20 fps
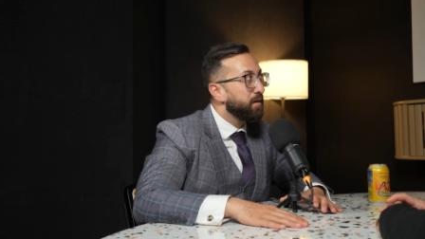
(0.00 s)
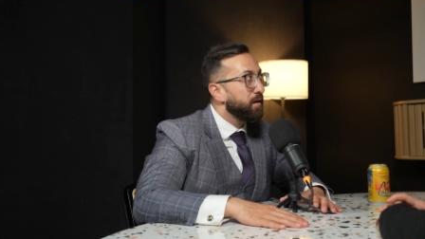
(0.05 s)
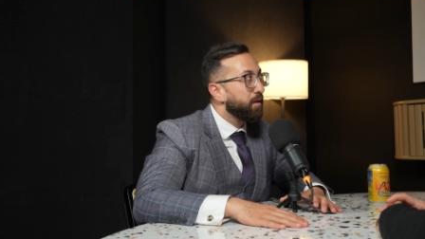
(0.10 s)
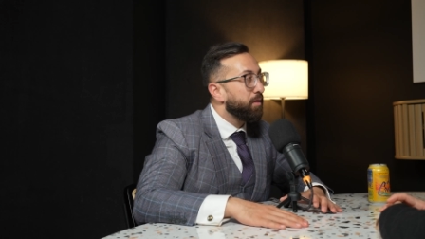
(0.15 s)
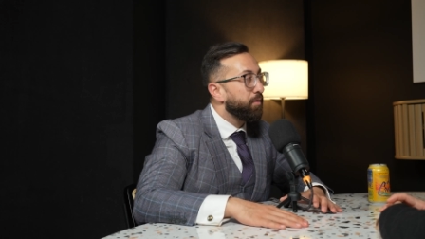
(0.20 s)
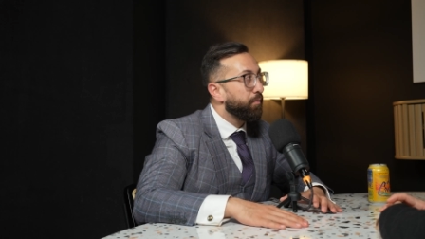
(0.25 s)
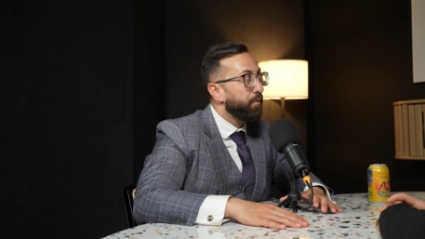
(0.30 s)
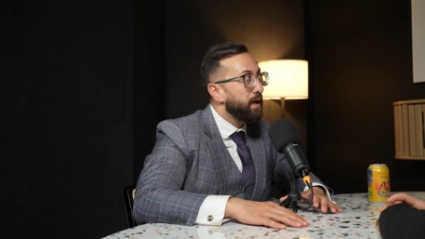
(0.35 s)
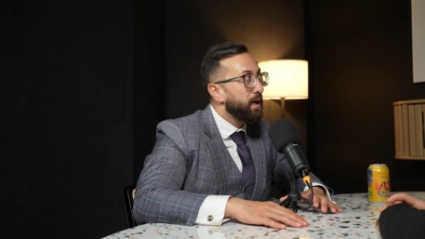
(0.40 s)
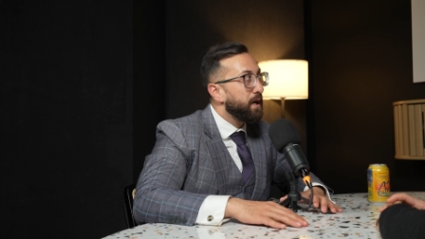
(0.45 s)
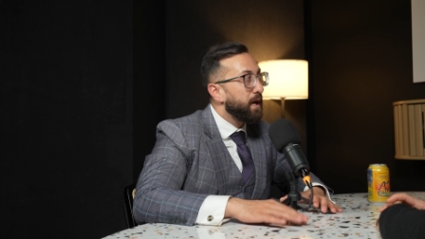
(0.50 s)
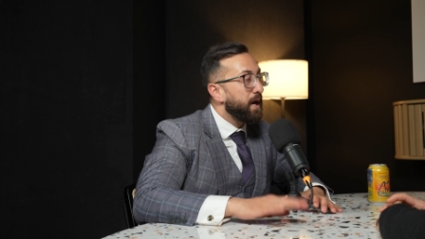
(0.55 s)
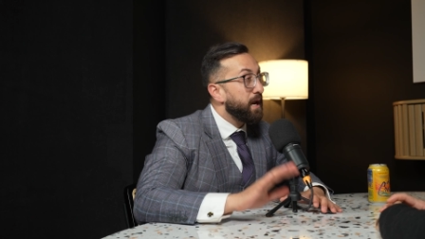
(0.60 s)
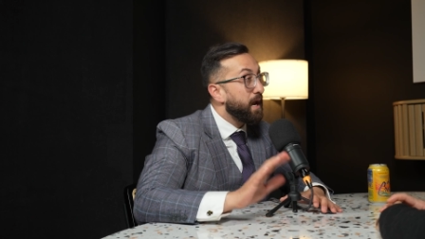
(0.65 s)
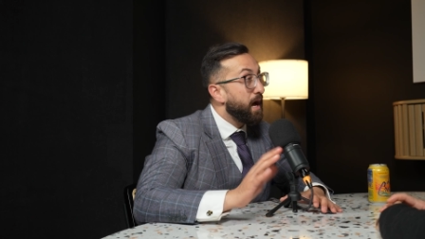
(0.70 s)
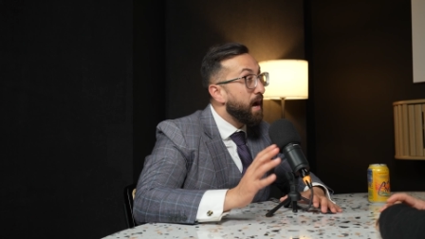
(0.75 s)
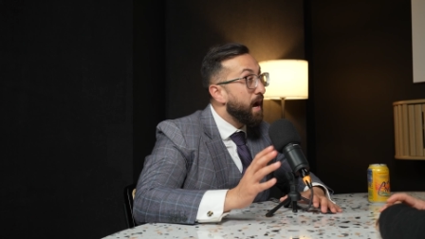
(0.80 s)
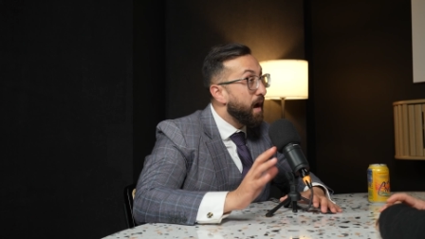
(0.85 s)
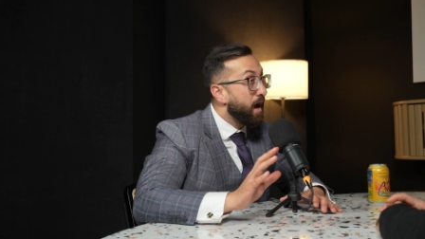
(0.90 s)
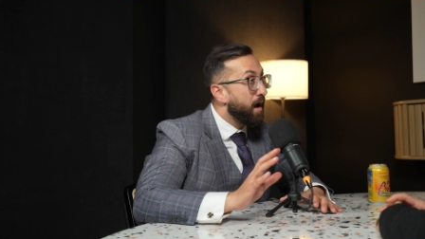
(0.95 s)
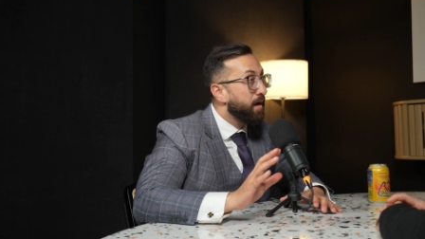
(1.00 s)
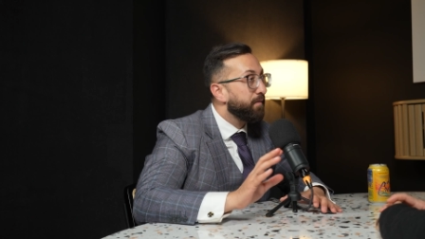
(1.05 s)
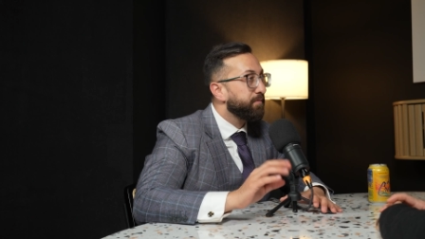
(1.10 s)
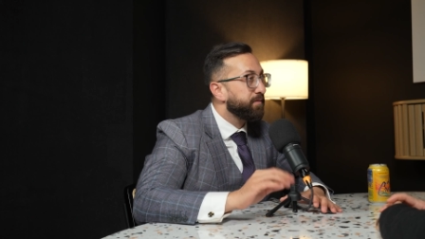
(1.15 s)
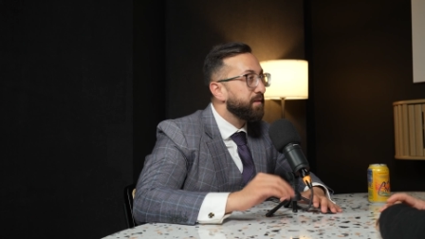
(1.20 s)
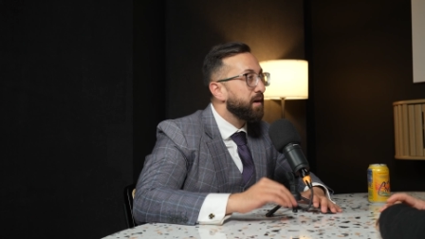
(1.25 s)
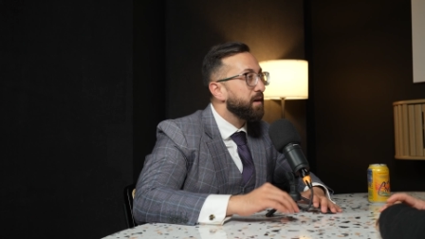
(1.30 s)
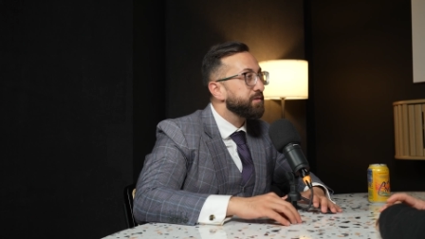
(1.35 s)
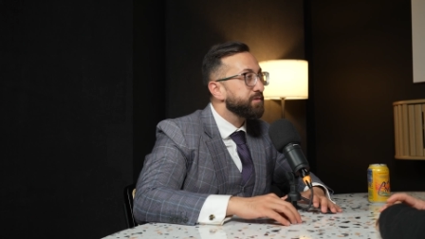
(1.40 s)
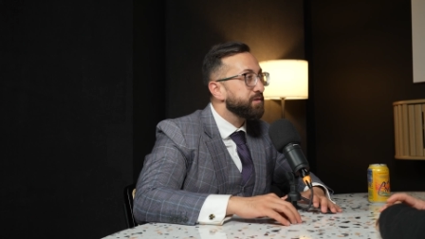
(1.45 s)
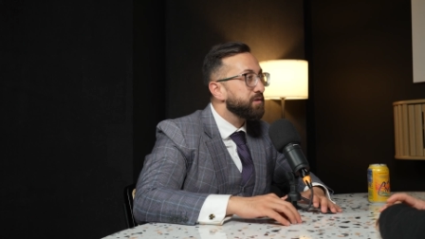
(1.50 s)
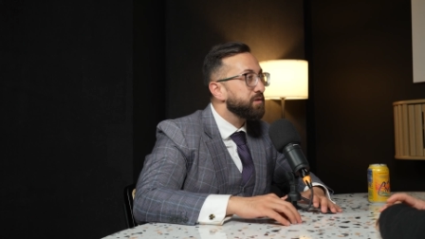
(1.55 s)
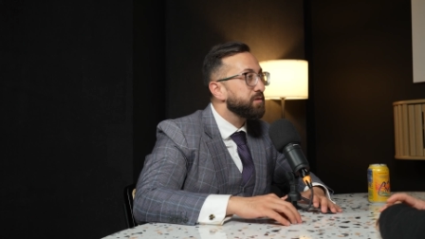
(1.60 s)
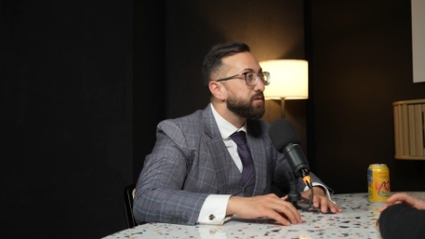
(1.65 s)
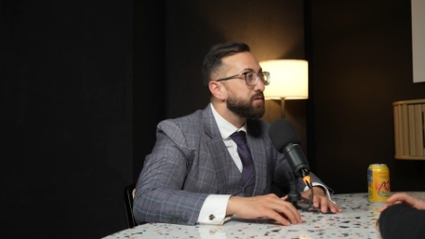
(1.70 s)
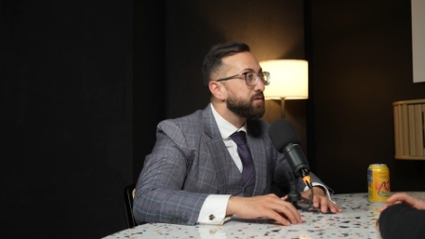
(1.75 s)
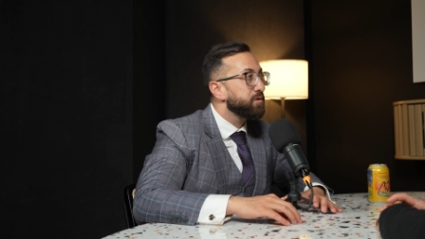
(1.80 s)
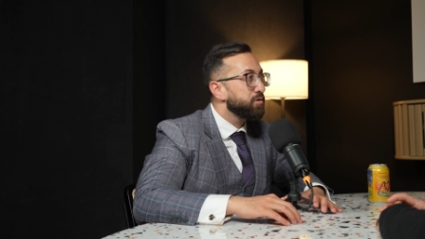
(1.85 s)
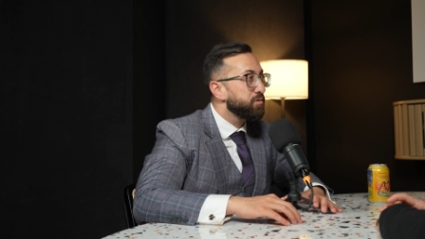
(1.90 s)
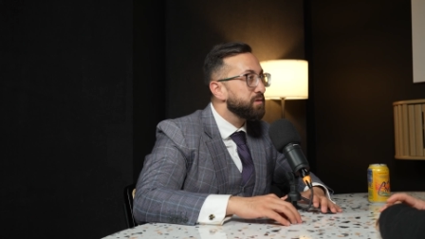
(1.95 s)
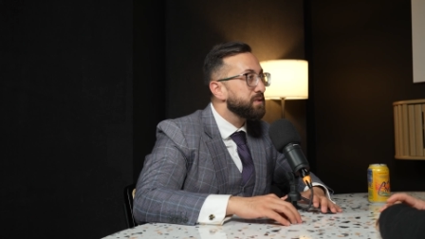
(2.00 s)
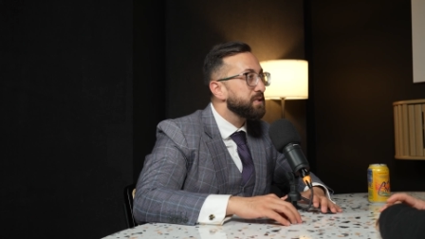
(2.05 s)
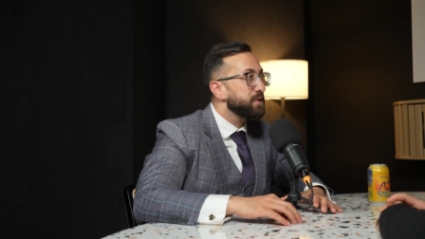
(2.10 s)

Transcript: three and a half thousand New